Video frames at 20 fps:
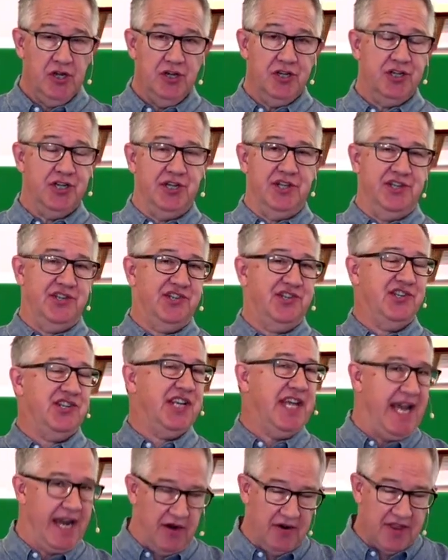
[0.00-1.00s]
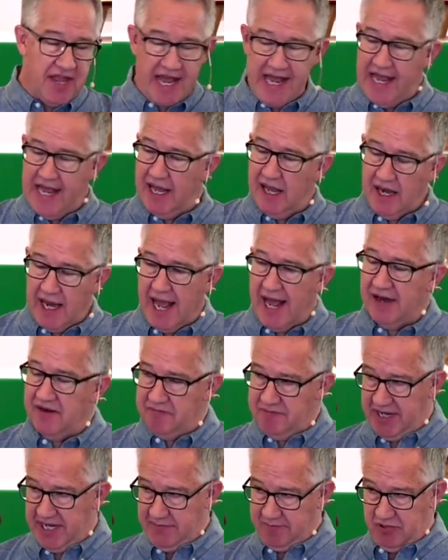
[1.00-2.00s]
to scare the hell out
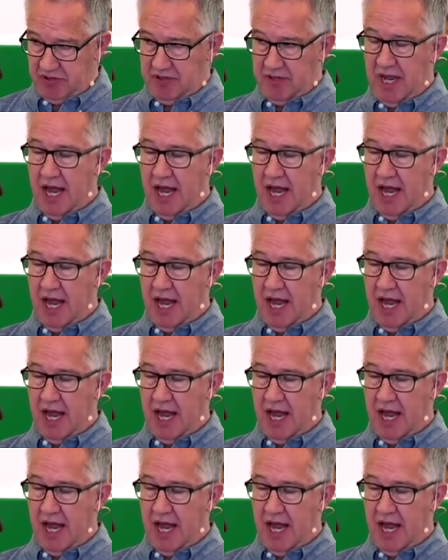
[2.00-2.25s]
of people.